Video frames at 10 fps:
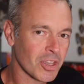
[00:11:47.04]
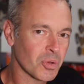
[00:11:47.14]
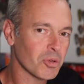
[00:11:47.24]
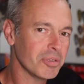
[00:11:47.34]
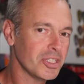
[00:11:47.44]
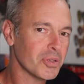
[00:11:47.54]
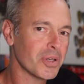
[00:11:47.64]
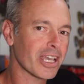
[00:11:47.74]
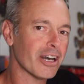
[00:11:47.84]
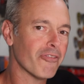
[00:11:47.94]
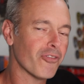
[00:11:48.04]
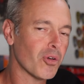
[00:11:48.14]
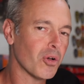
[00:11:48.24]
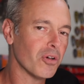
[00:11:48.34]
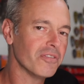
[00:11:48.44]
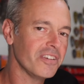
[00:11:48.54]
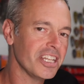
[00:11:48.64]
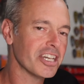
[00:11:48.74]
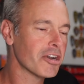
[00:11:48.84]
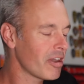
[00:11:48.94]
We'll be doing a full
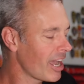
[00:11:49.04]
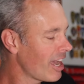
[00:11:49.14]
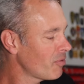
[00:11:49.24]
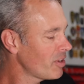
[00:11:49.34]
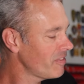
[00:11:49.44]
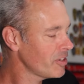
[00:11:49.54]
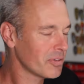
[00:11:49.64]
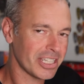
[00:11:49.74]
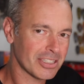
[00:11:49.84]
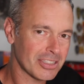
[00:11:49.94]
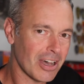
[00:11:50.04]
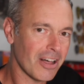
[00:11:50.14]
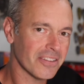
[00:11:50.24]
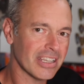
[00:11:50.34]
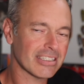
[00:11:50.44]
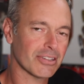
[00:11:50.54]
video and review and install of this,